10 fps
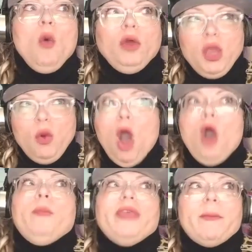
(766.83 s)
What do you
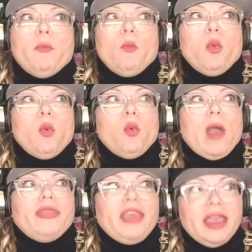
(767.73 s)
hope that
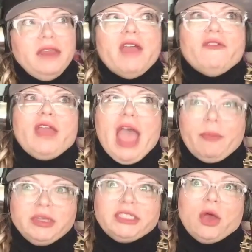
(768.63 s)
at the end of every
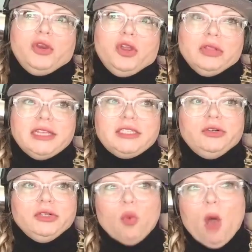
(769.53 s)
episode, your
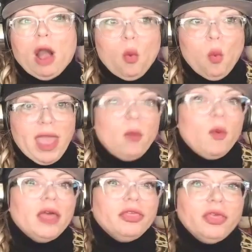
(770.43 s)
listeners walk away
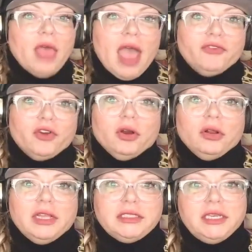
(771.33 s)
with
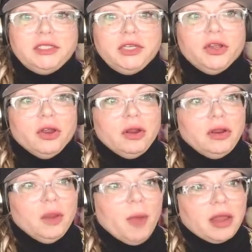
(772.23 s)
after listening to your
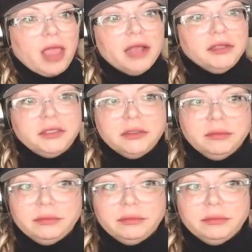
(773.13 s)
podcast?